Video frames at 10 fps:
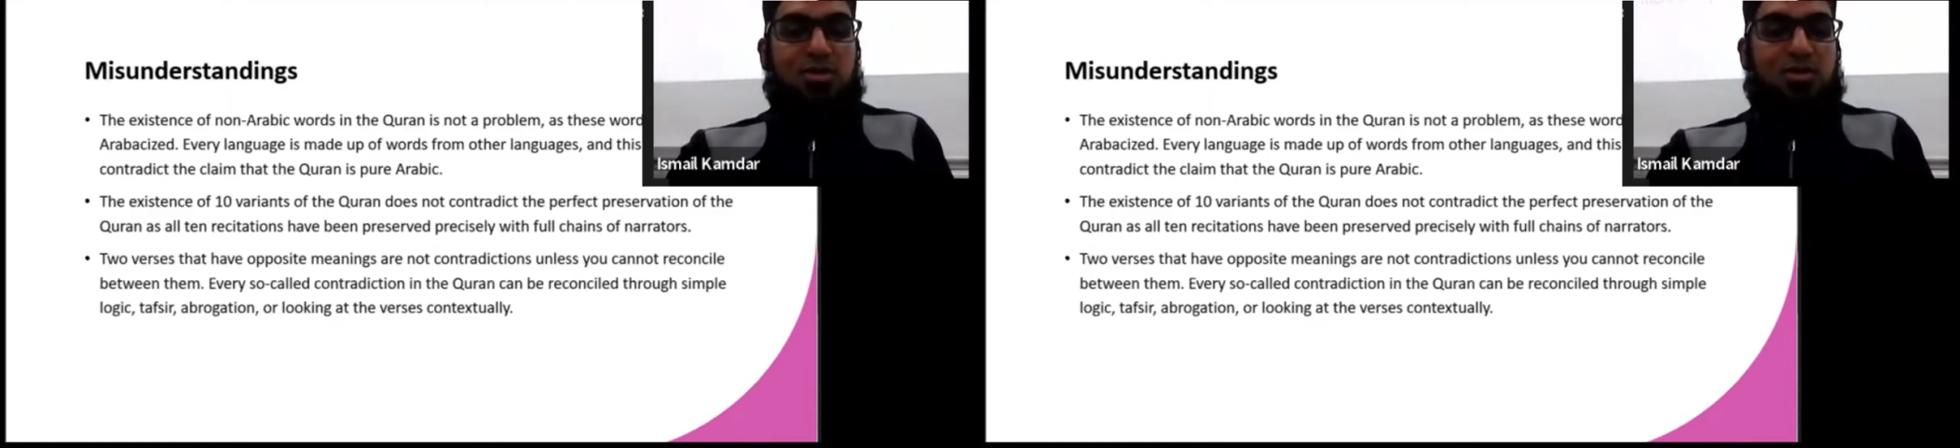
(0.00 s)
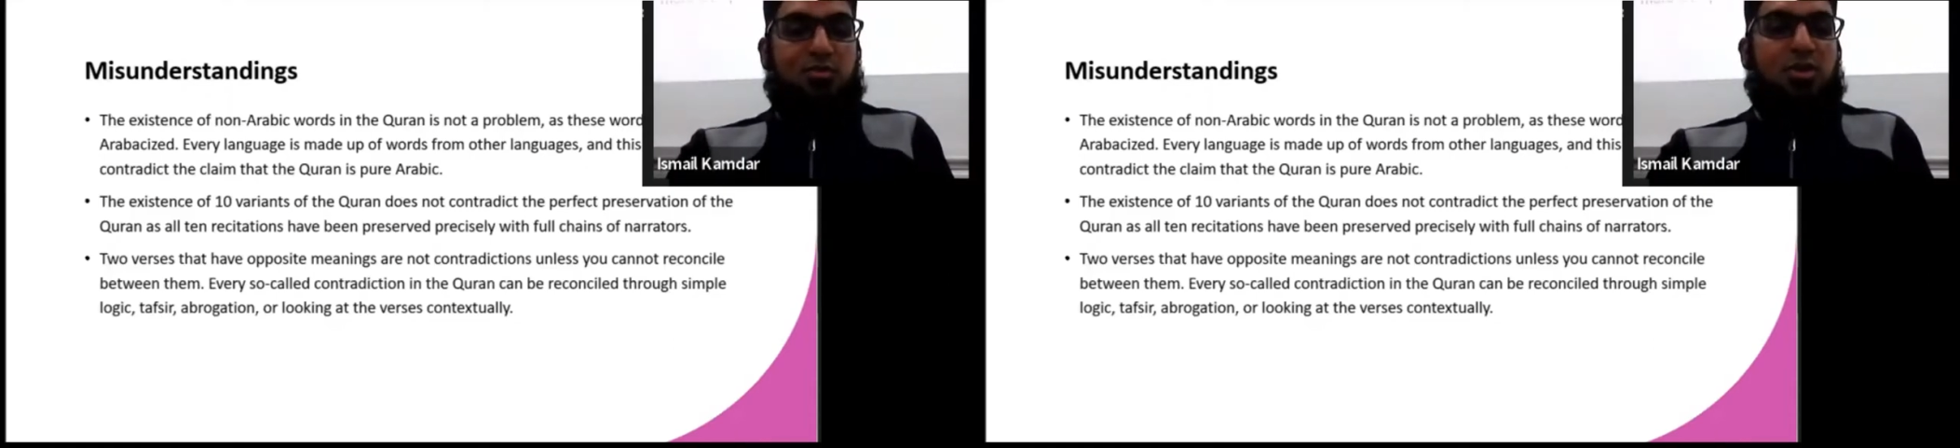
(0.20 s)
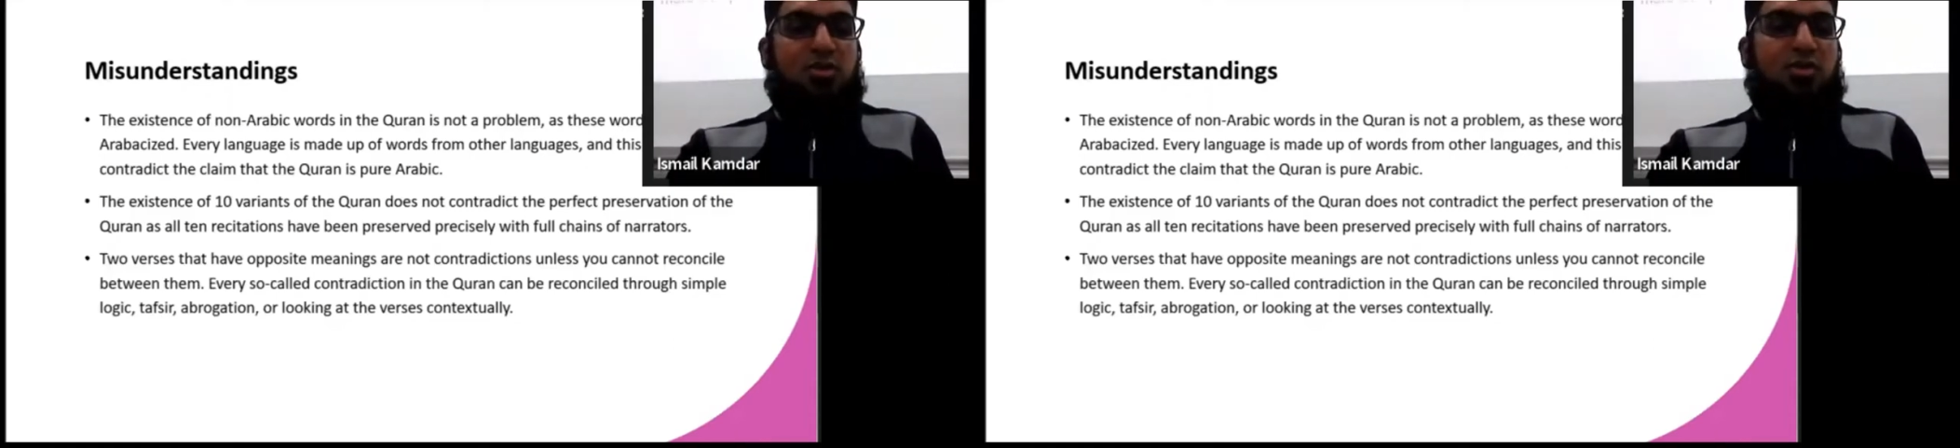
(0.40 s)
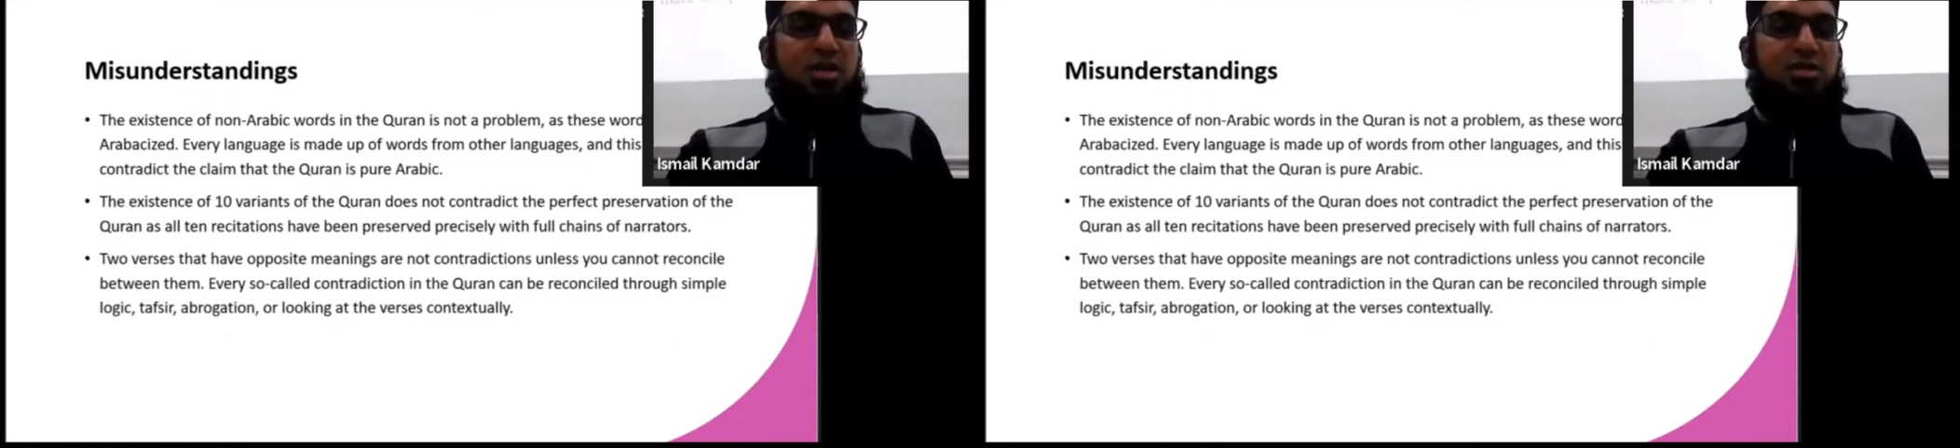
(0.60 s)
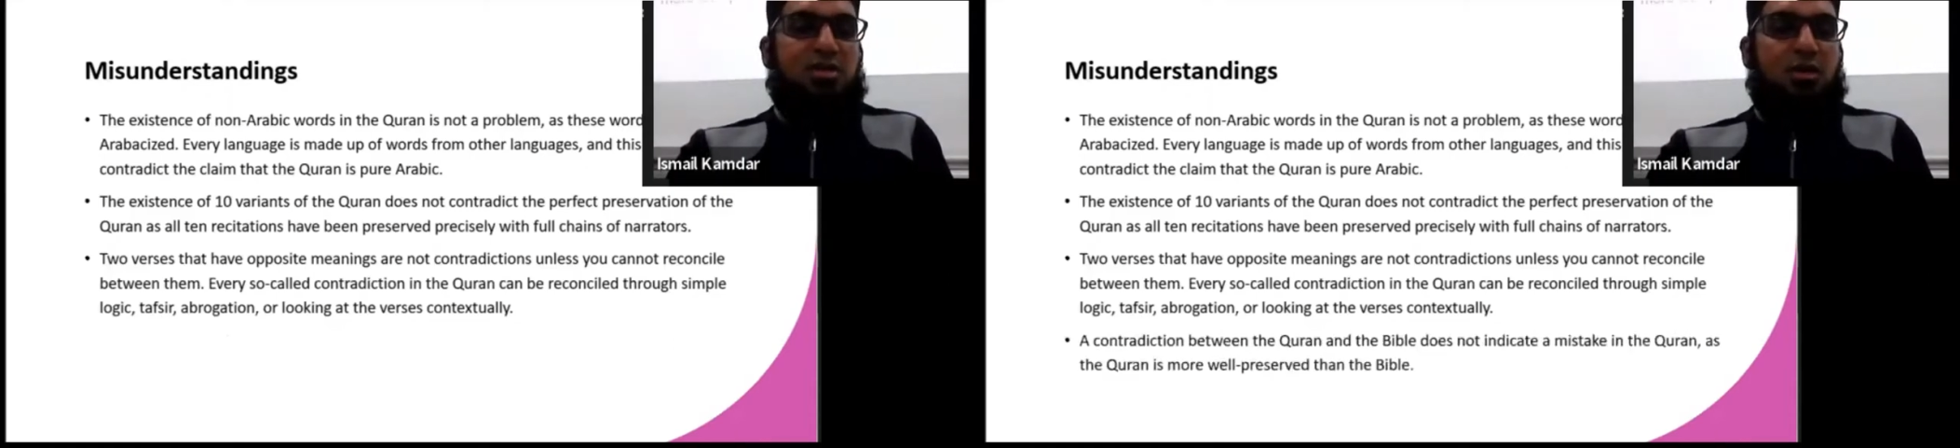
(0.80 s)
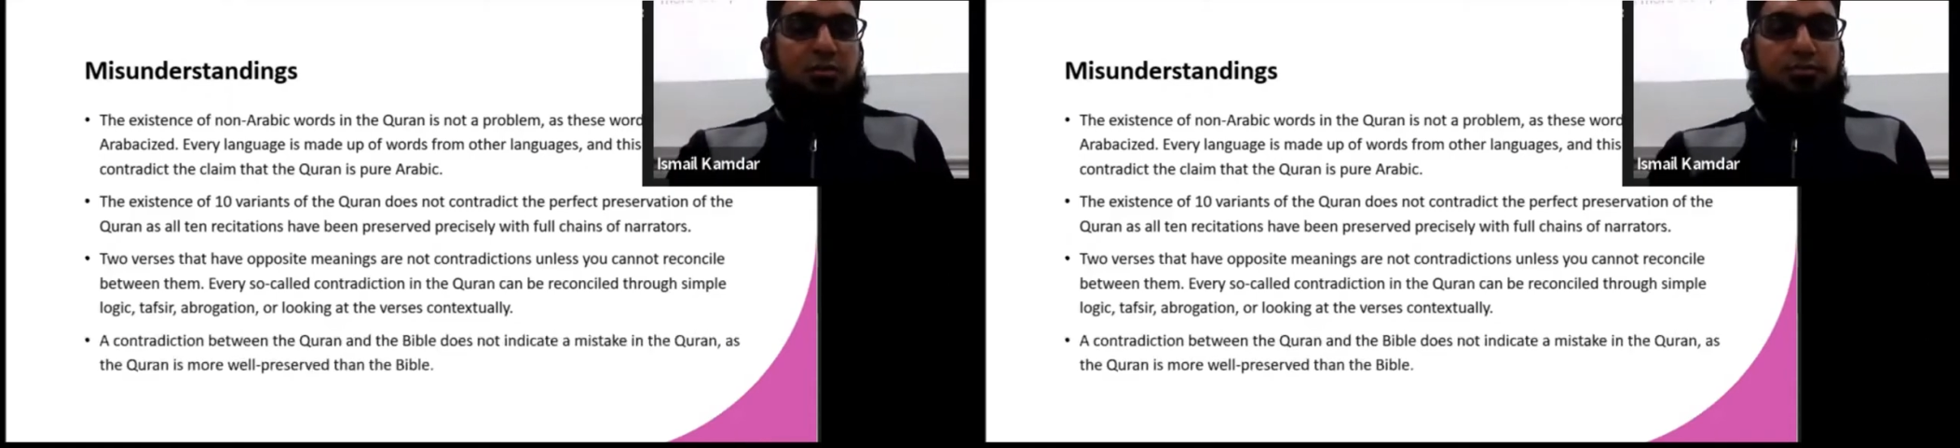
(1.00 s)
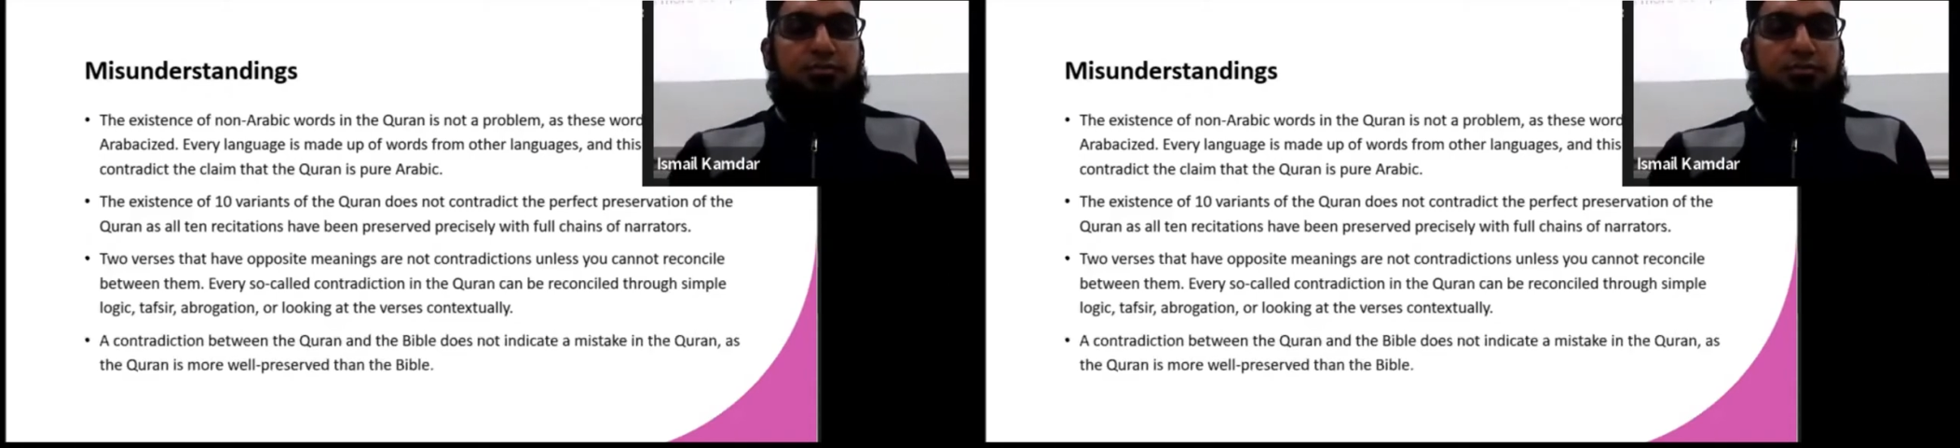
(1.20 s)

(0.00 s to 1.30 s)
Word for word: move a bit faster now.